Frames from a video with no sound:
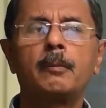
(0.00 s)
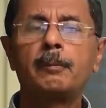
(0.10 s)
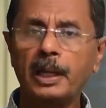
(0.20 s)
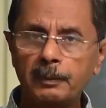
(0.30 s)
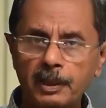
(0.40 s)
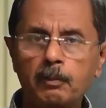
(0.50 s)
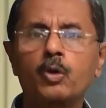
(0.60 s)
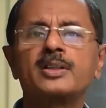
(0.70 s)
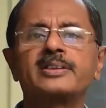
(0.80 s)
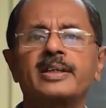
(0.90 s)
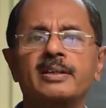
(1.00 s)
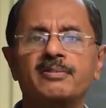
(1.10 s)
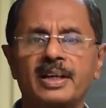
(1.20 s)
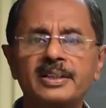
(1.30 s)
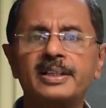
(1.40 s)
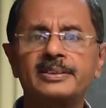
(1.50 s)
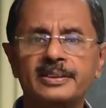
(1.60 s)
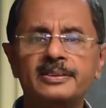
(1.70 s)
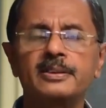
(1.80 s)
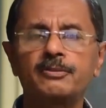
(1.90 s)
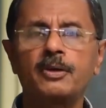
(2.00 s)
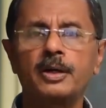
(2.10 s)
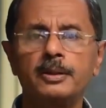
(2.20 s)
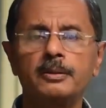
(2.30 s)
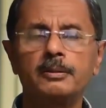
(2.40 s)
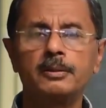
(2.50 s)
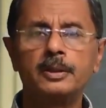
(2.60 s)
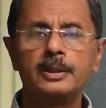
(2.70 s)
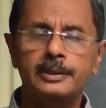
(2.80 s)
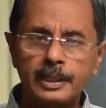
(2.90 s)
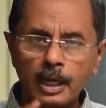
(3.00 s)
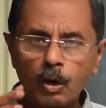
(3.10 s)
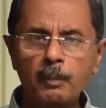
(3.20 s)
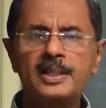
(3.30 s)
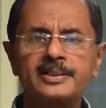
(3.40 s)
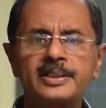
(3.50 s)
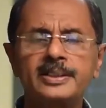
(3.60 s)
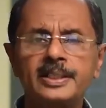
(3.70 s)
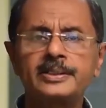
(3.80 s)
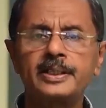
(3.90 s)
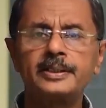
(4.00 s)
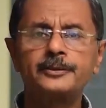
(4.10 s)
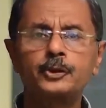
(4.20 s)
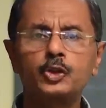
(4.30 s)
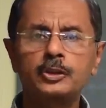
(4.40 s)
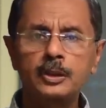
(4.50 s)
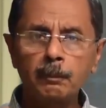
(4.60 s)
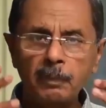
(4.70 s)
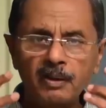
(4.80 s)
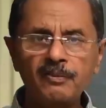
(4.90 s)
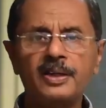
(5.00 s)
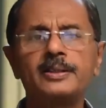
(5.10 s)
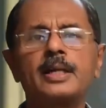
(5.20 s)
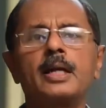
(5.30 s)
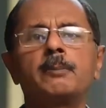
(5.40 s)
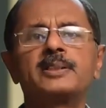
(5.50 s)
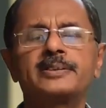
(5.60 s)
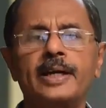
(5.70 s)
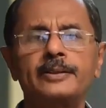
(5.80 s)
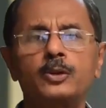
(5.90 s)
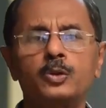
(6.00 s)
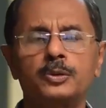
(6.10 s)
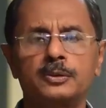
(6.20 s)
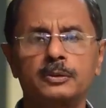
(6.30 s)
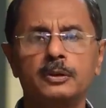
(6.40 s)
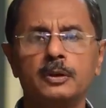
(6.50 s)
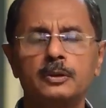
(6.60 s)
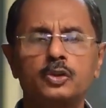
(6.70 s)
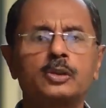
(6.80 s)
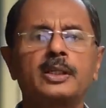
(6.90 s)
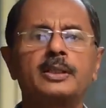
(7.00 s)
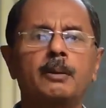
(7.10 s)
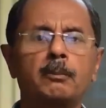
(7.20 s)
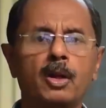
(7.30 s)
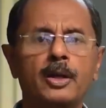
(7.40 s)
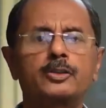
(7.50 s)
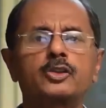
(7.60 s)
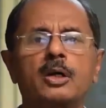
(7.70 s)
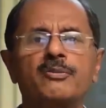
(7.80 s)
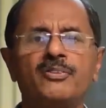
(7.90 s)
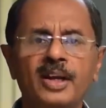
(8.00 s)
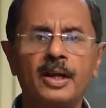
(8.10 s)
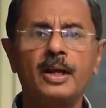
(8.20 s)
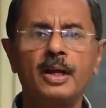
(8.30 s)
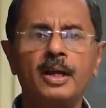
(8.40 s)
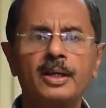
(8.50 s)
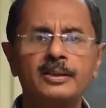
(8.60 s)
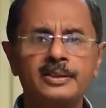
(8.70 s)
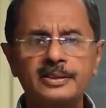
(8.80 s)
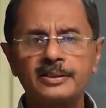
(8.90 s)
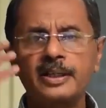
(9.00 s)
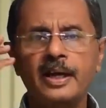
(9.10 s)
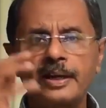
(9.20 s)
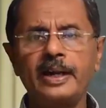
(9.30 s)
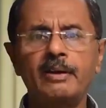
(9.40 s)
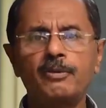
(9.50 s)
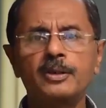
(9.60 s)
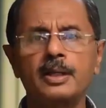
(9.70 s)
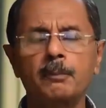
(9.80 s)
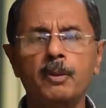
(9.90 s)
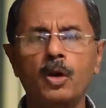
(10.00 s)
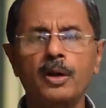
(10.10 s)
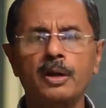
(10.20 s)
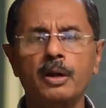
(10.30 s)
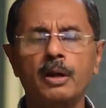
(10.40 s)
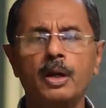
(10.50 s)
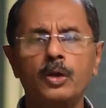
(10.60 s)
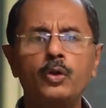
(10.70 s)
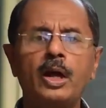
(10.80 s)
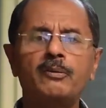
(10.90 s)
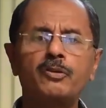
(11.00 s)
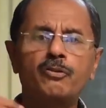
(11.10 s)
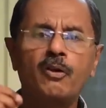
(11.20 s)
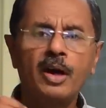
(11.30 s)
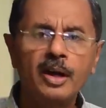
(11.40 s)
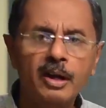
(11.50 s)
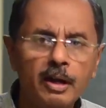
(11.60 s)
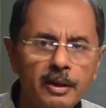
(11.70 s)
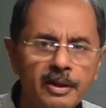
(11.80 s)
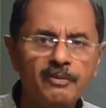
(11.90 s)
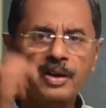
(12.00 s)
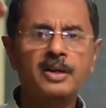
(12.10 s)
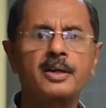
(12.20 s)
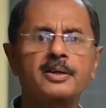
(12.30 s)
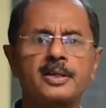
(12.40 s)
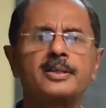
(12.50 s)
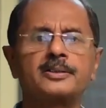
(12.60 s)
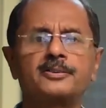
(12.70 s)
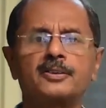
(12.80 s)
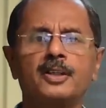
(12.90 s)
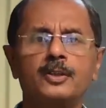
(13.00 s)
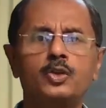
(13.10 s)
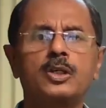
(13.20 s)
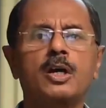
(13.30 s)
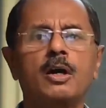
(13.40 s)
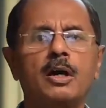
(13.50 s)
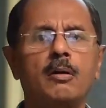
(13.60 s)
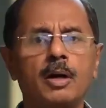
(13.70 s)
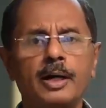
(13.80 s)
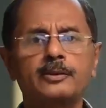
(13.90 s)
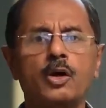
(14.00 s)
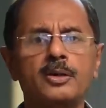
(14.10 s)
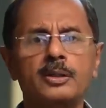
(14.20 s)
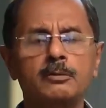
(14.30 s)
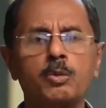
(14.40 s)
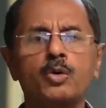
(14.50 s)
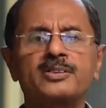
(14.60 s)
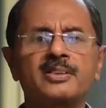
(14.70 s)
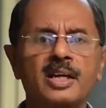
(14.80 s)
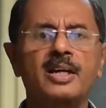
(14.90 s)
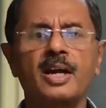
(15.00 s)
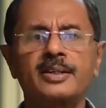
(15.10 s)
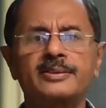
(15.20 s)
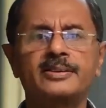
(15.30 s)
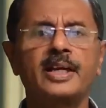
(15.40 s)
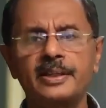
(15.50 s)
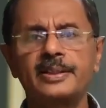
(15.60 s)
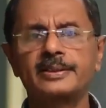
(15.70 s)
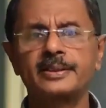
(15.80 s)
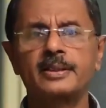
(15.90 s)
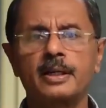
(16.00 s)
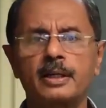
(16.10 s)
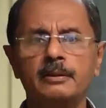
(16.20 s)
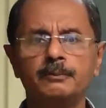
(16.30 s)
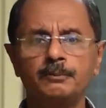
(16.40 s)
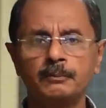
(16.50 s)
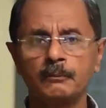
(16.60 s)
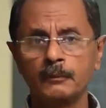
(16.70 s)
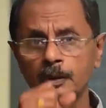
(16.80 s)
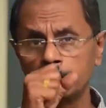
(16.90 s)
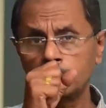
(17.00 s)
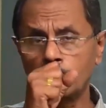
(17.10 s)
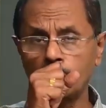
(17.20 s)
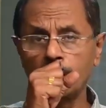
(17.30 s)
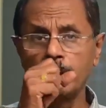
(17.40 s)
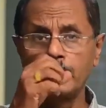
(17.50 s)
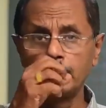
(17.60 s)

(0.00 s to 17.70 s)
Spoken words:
Payment of Bonus Act of 1965. The government's intention is to simplify the labor statutes so that the employer should not feel this is a headache for the employer. You'll have to file different returns to the authorities, both central and state, etc. So